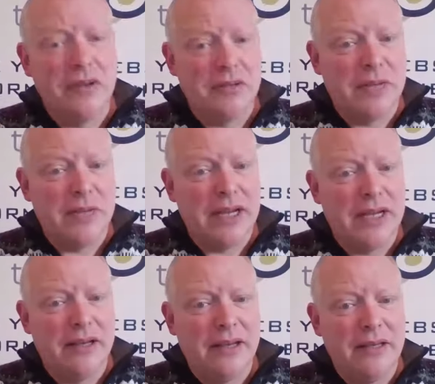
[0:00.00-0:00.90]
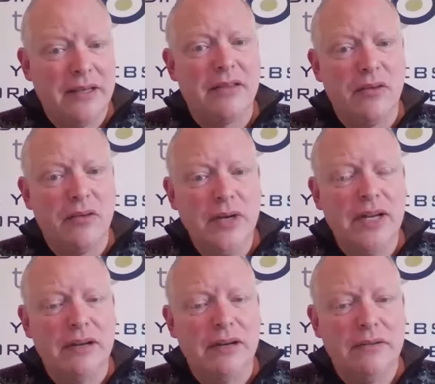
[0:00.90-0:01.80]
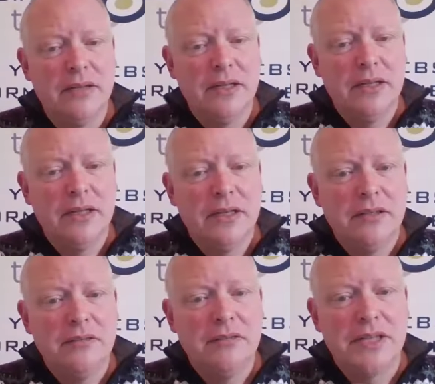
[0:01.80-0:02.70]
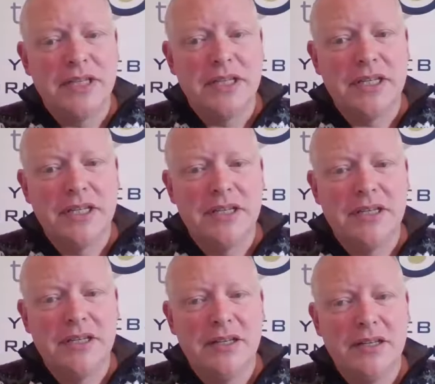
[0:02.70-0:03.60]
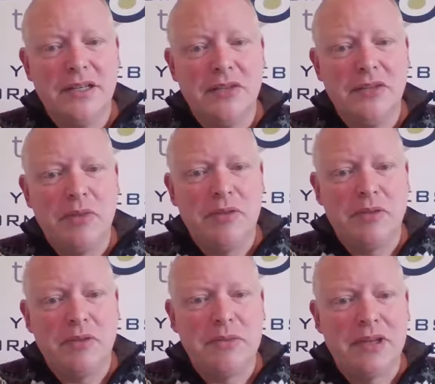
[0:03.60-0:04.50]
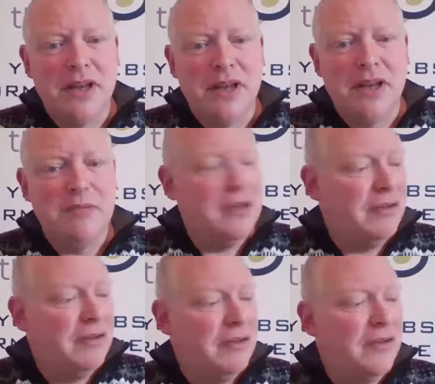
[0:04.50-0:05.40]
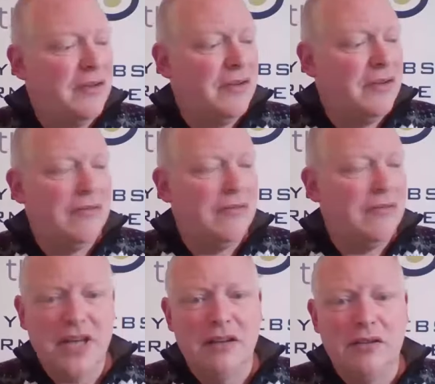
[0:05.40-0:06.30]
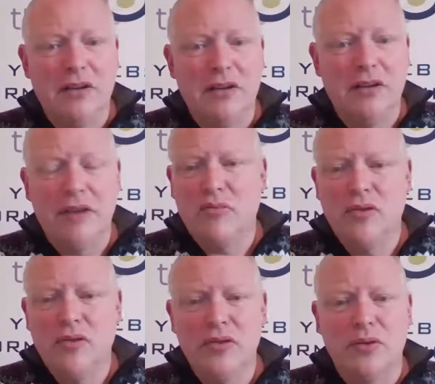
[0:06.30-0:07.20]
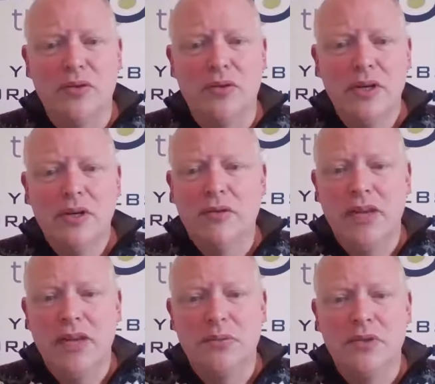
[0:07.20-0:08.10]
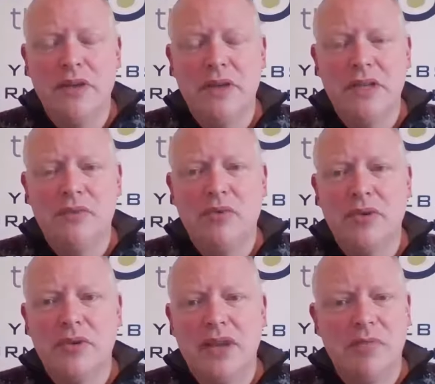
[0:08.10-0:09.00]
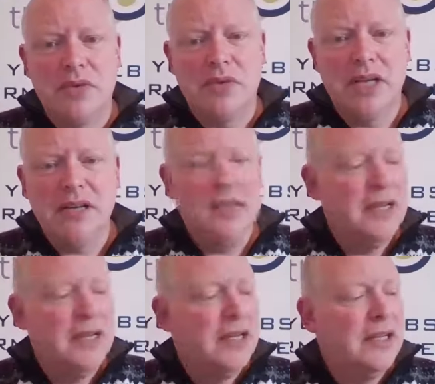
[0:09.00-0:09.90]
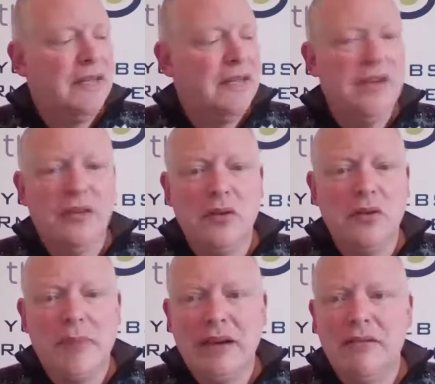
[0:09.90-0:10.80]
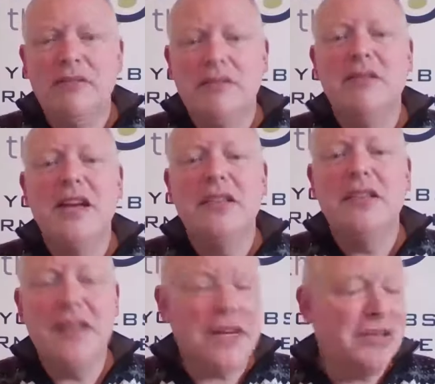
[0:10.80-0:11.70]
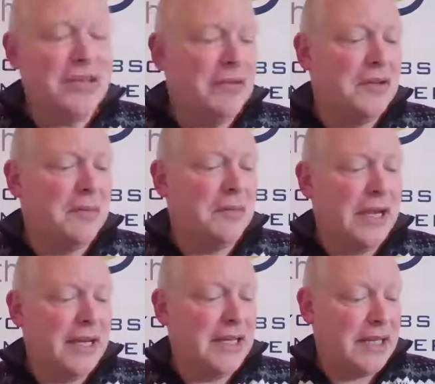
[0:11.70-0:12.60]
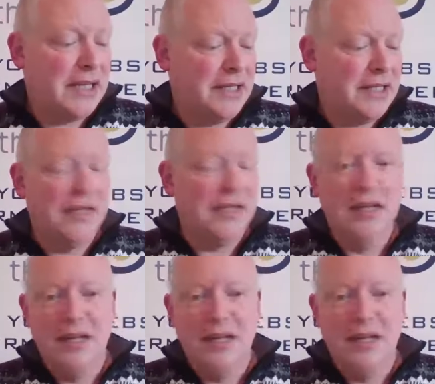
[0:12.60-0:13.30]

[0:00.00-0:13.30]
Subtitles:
usability. That's a thought, isn't it? Which is, you build your website here, but if you sell online abroad or export services abroad, and everybody does, have you thought about international usability testing?